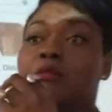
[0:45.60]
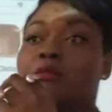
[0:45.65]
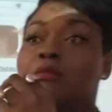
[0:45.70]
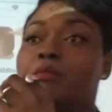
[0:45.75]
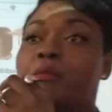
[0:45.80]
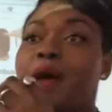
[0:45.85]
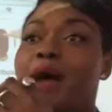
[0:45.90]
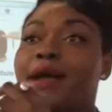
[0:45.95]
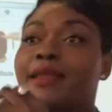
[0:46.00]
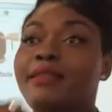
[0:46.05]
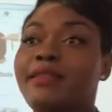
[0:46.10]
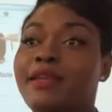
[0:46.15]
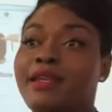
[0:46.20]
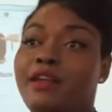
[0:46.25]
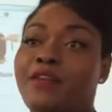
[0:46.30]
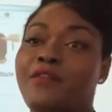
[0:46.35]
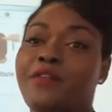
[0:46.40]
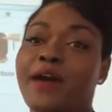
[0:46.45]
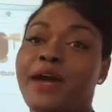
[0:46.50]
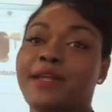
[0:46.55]

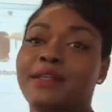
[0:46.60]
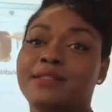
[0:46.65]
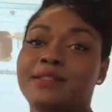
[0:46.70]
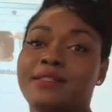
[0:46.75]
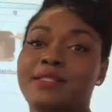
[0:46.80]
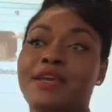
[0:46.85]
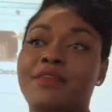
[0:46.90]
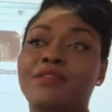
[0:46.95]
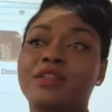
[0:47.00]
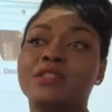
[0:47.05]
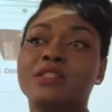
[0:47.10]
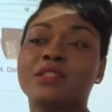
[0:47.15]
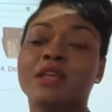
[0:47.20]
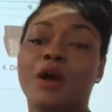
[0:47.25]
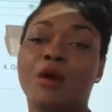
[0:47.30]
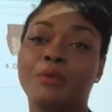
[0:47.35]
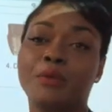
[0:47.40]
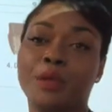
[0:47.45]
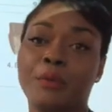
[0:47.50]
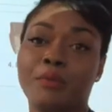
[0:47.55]
identify the 7
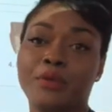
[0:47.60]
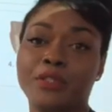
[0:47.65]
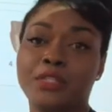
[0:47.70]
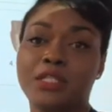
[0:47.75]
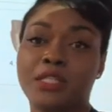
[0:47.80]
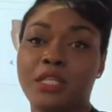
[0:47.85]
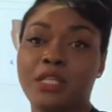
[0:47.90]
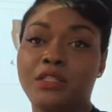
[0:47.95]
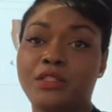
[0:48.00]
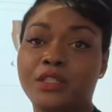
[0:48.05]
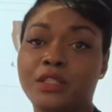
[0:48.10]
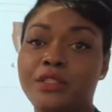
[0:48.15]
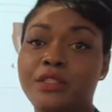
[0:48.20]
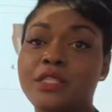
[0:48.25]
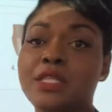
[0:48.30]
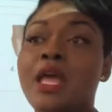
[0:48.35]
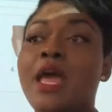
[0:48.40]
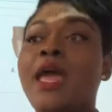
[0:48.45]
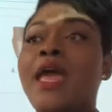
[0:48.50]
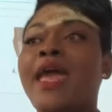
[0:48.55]
sculpting procedures.
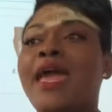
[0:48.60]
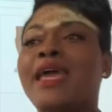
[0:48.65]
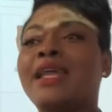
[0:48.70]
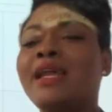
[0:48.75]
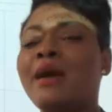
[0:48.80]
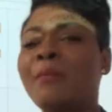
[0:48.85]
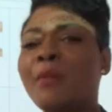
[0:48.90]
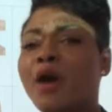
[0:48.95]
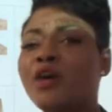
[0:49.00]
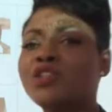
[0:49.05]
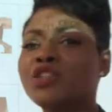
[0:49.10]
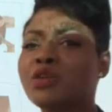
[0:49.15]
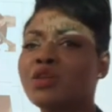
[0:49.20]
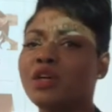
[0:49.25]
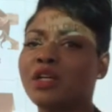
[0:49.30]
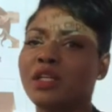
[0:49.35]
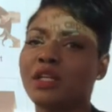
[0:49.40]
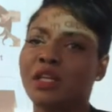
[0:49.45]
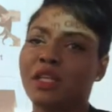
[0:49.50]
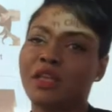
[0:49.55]
And I'm also
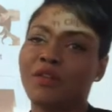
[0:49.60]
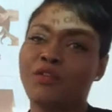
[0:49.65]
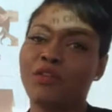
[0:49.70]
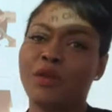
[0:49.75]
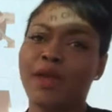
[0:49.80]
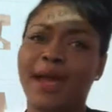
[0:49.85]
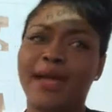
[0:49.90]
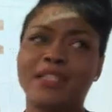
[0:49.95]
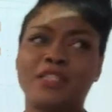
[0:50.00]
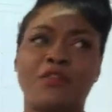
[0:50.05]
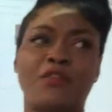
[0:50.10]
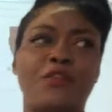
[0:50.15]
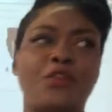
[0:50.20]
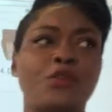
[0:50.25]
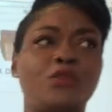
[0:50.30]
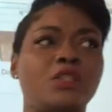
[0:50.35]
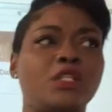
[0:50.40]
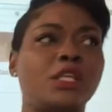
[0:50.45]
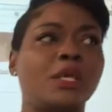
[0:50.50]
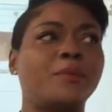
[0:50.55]
going to give you guys a
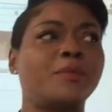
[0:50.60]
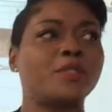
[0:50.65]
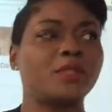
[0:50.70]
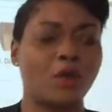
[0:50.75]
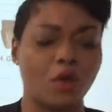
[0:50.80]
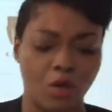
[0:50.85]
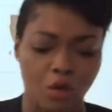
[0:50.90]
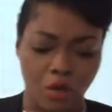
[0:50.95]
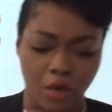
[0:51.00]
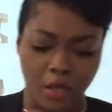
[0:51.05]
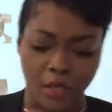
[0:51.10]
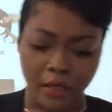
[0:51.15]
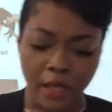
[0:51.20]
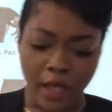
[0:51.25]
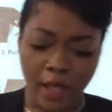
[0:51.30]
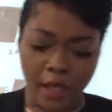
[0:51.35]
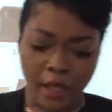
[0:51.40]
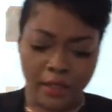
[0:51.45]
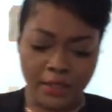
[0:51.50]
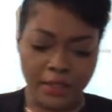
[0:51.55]
few tips on
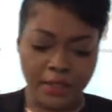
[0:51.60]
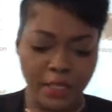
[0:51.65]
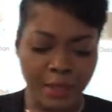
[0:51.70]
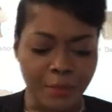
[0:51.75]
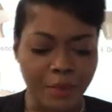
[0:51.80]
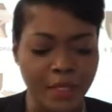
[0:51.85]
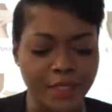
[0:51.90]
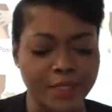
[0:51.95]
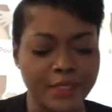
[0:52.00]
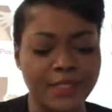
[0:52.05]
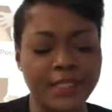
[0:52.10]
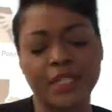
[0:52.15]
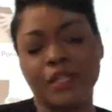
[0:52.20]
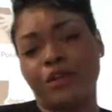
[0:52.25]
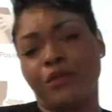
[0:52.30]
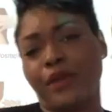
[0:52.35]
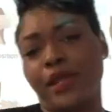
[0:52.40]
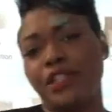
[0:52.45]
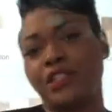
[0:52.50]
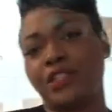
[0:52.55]
some
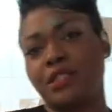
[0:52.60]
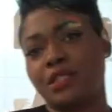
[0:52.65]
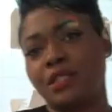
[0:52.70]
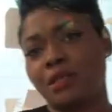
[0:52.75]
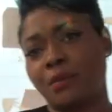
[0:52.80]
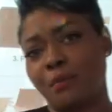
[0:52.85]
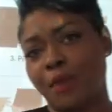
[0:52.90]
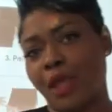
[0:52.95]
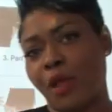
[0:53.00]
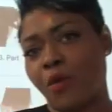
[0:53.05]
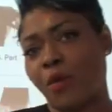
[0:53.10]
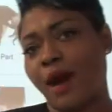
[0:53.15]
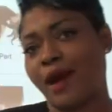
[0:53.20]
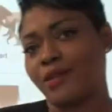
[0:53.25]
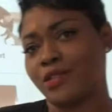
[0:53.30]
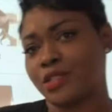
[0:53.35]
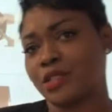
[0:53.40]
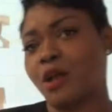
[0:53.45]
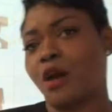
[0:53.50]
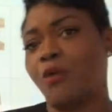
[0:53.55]
considerations to make while
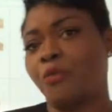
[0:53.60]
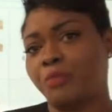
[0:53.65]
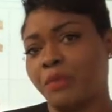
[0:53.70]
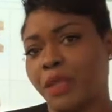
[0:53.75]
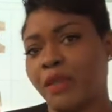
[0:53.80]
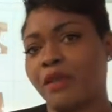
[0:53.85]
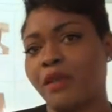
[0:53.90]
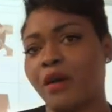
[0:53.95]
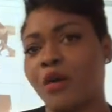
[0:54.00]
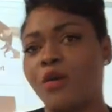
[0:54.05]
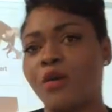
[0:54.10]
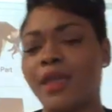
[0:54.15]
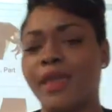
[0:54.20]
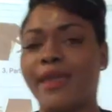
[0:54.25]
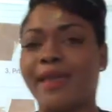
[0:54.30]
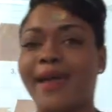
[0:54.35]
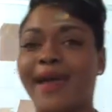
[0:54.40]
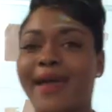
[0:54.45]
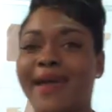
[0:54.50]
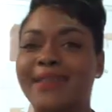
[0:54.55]
sculpting. Okay,
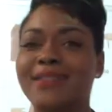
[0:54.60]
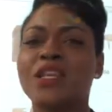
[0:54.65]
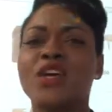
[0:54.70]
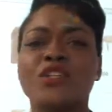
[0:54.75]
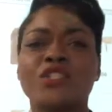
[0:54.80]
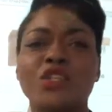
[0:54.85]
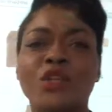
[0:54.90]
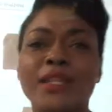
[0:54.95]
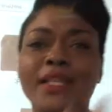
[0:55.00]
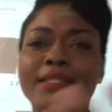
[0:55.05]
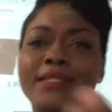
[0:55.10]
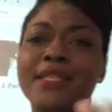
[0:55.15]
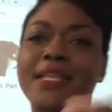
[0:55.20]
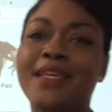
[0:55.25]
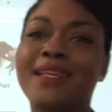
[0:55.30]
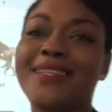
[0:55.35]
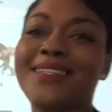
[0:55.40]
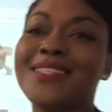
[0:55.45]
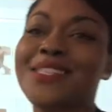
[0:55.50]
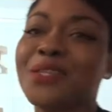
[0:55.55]
guys? So let's
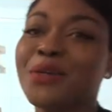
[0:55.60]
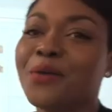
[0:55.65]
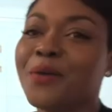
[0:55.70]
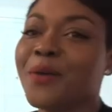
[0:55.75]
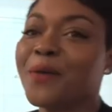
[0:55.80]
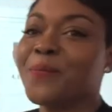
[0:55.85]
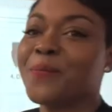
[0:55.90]
get into it.